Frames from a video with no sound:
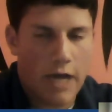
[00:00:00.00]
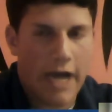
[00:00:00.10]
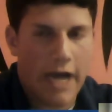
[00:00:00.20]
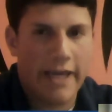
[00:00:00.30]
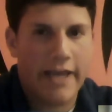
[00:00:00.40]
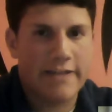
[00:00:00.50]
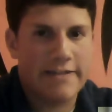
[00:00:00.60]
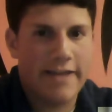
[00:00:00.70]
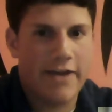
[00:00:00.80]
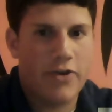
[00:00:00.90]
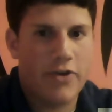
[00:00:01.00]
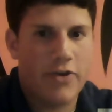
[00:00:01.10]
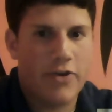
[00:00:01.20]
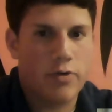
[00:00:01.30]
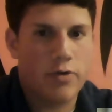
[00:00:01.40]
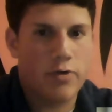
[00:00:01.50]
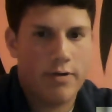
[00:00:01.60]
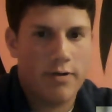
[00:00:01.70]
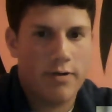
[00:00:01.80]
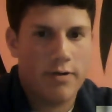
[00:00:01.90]
I can't stand Duke,
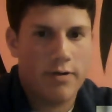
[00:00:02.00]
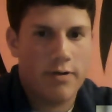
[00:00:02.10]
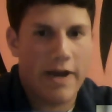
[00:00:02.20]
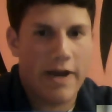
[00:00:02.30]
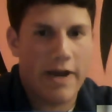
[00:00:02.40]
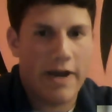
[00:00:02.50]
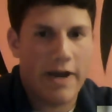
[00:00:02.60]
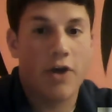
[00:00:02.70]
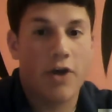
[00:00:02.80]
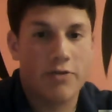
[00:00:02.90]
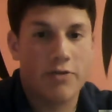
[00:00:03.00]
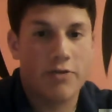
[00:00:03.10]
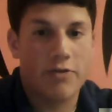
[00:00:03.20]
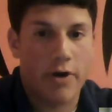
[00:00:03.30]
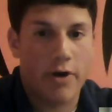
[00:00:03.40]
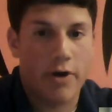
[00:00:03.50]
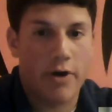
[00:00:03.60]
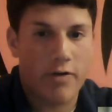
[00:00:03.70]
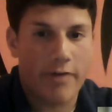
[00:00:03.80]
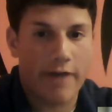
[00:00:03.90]
but I have to go with Jabari
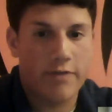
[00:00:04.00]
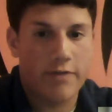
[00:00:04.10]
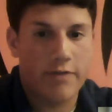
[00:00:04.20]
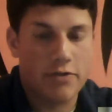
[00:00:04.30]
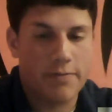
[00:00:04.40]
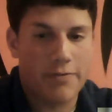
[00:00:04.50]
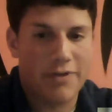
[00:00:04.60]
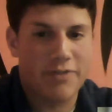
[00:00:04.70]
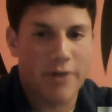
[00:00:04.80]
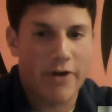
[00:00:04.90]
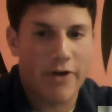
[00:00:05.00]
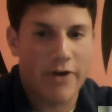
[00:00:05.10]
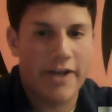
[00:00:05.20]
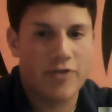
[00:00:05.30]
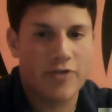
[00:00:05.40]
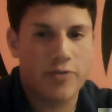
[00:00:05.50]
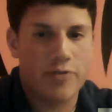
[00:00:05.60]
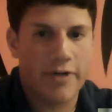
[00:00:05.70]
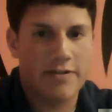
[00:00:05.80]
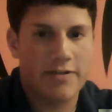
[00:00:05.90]
Parker if I have to choose between Jabari and Andrew
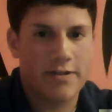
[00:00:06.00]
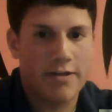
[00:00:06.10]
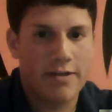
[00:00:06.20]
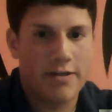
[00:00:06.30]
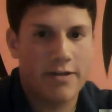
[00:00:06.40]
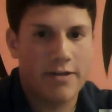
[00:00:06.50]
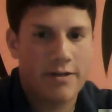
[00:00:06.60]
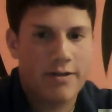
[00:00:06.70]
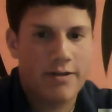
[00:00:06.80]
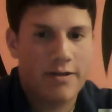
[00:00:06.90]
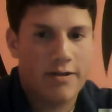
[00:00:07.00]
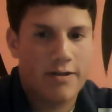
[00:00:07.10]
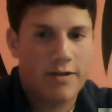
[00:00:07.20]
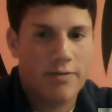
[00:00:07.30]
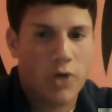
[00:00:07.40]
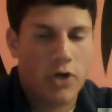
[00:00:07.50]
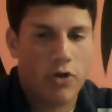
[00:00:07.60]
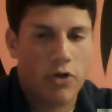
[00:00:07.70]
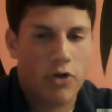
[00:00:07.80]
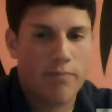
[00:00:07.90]
Wiggins. Parker
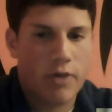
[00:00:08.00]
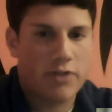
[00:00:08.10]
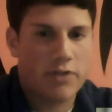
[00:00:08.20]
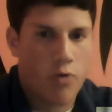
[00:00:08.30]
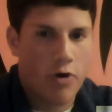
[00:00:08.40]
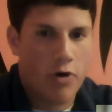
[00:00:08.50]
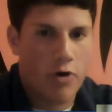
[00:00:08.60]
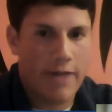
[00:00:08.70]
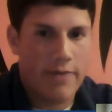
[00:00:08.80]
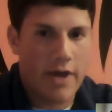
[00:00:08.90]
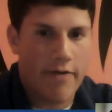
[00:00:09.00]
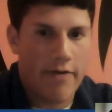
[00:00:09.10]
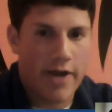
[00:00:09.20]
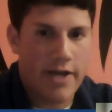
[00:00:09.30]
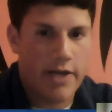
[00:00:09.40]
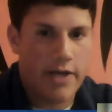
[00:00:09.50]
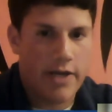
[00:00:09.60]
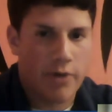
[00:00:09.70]
looked much more NBA ready.